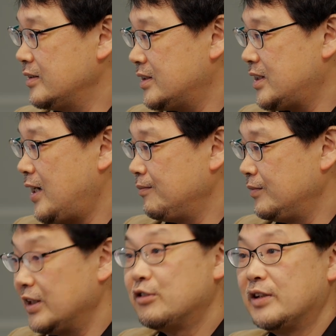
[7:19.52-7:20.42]

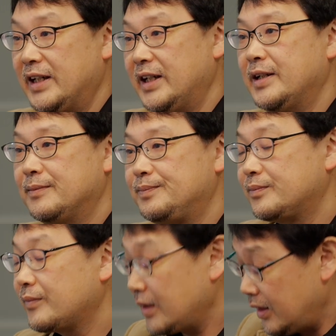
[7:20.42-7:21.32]
some degree.
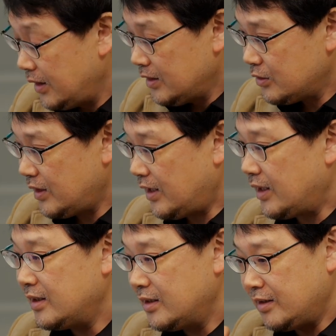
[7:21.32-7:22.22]
So
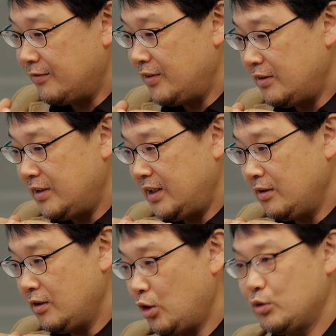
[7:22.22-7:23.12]
that the very
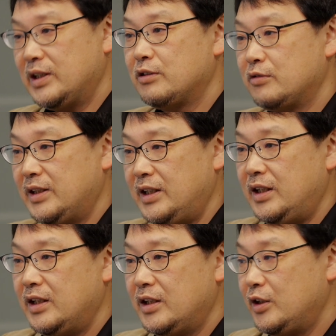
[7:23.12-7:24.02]
low
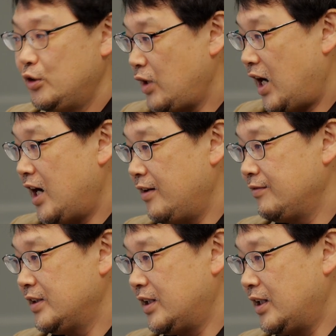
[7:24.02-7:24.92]
degree, you
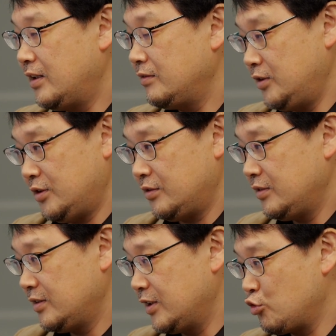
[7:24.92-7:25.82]
have the
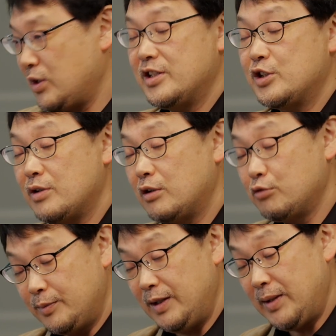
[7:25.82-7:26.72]
traditional
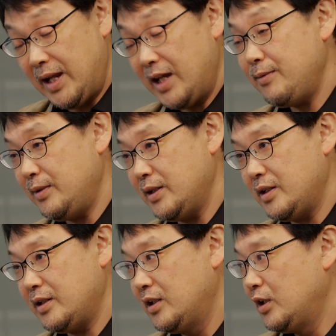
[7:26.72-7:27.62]
Ruby
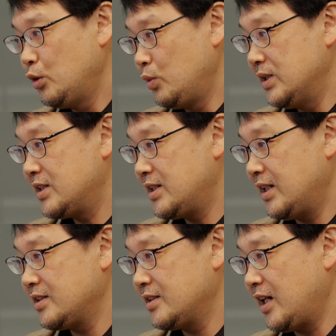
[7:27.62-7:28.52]
behavior, which
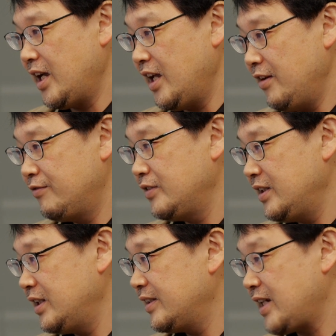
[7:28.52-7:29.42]
does
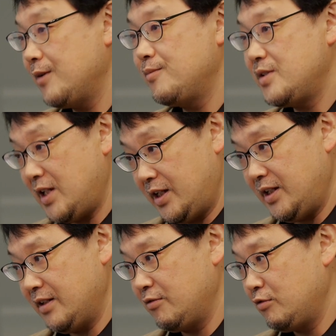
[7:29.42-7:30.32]
every type
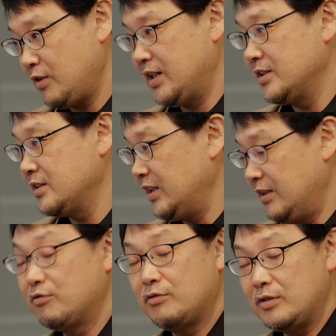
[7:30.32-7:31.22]
checking
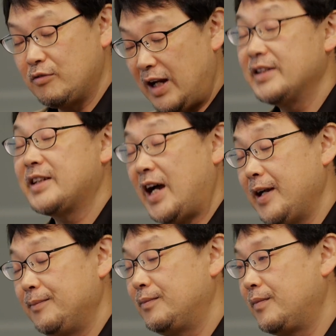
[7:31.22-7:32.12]
in
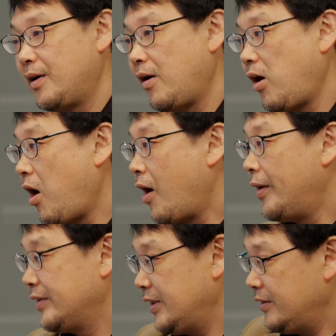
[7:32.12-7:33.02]
runtime.
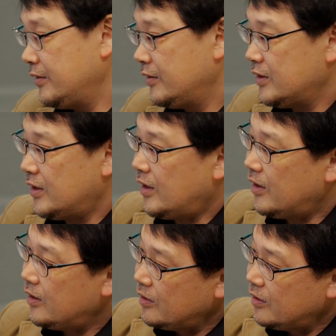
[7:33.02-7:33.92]
Then the